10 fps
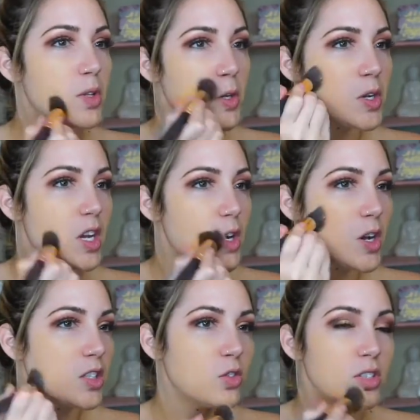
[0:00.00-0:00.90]
but then it
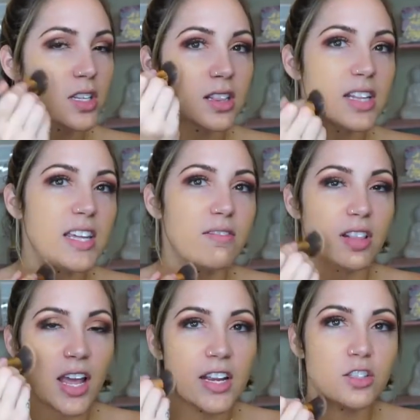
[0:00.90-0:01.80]
also doesn't leave
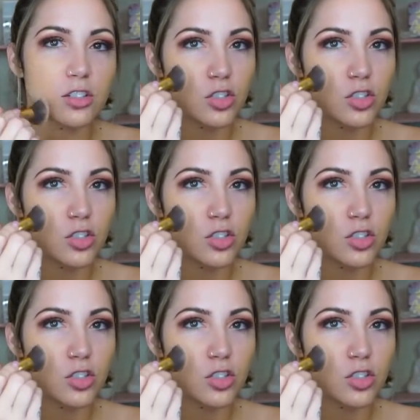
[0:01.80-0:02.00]
lines or